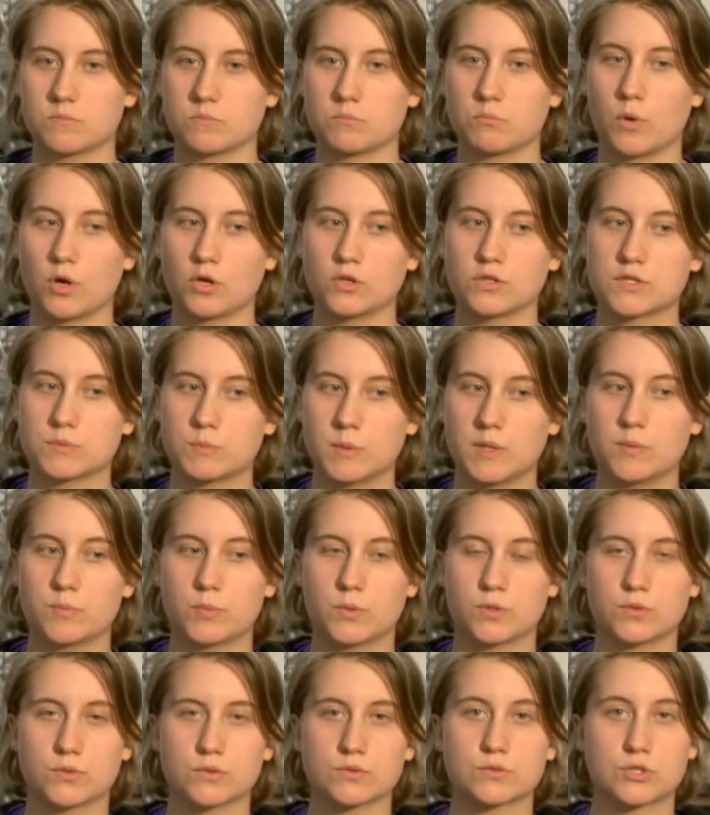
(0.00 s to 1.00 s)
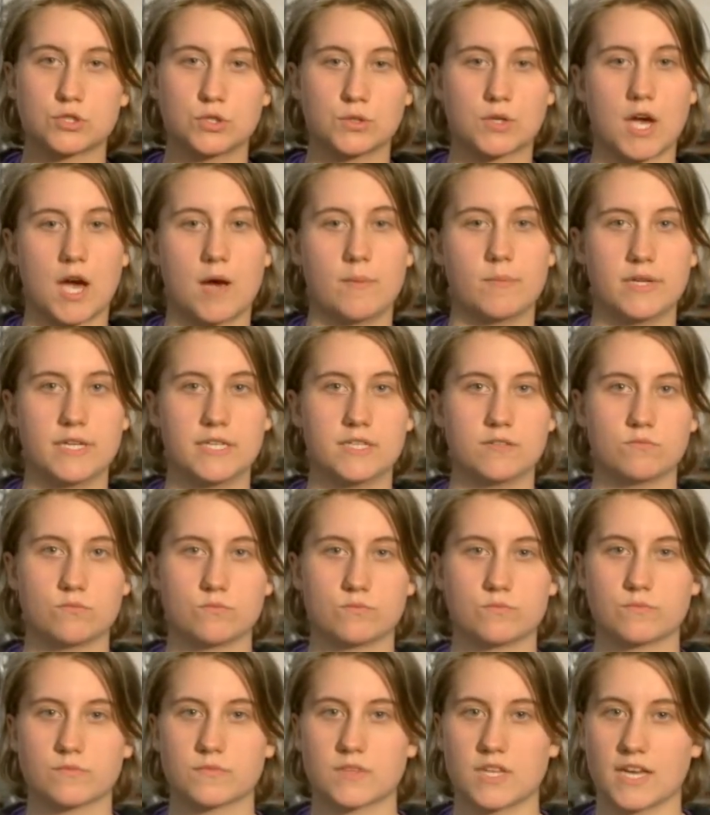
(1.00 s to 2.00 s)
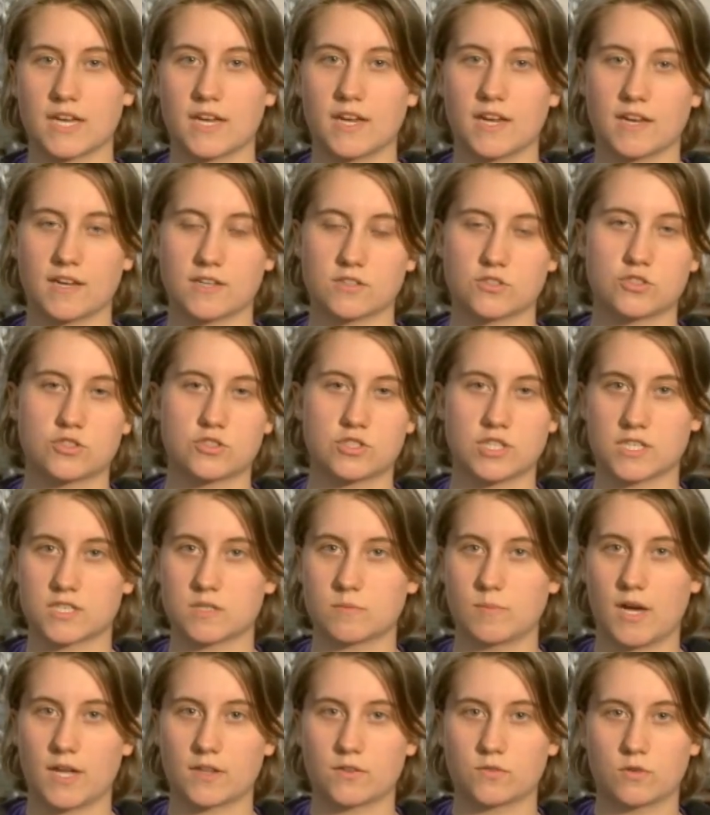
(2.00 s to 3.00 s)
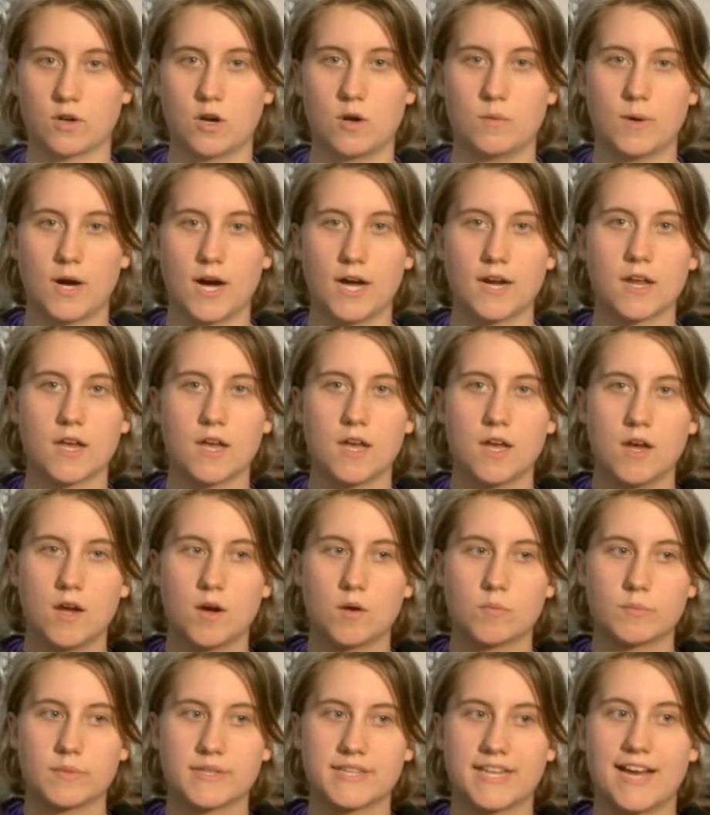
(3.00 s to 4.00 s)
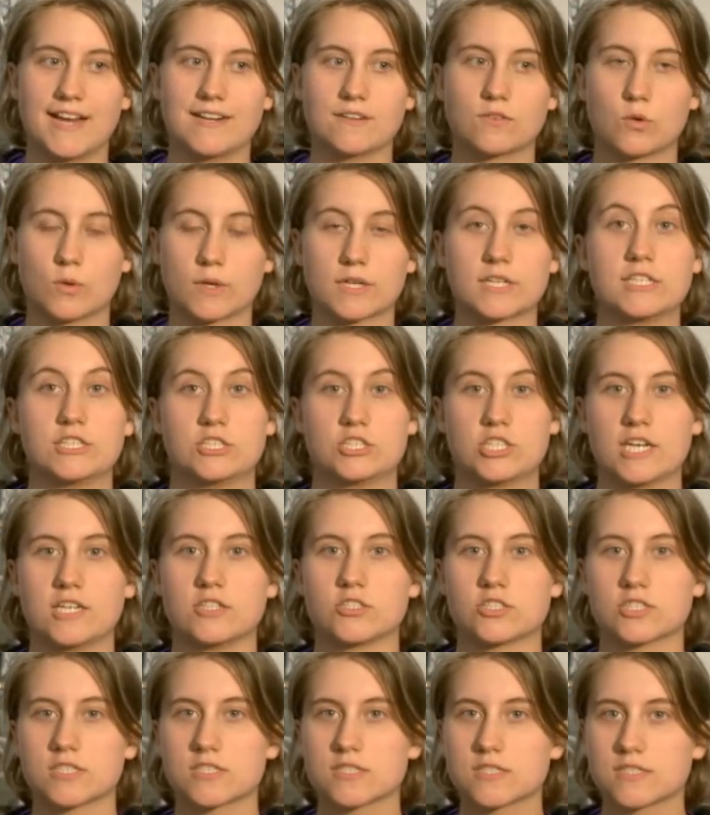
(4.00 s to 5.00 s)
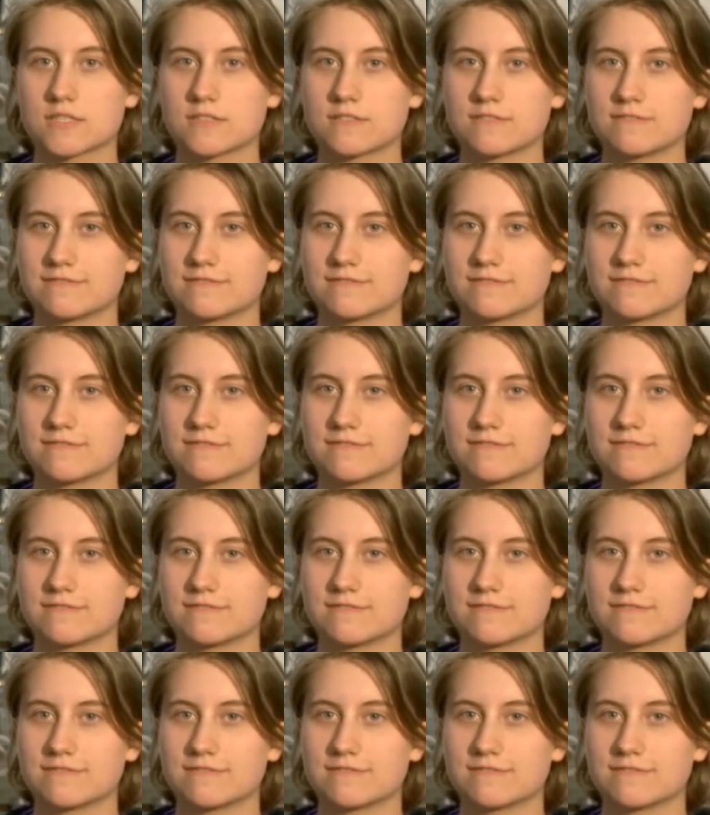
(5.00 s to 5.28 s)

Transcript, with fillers: Most people do come in thinking it's just about the robot, but that quickly changes.